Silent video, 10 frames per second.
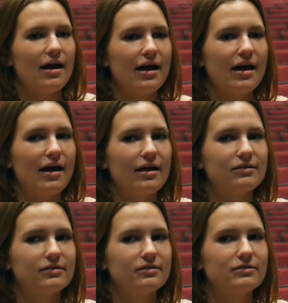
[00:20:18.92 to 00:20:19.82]
And
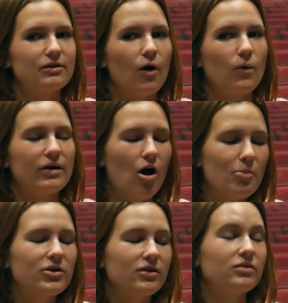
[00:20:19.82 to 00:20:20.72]
so now
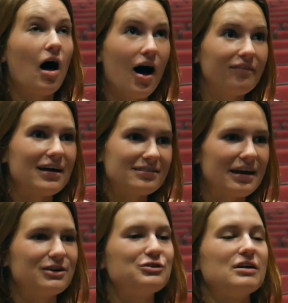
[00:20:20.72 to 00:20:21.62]
I'm a lot less
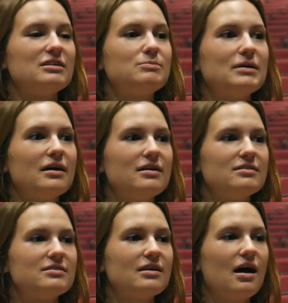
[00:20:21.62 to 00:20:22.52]
anxious
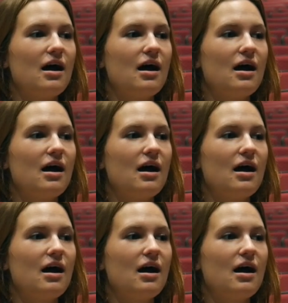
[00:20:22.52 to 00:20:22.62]
because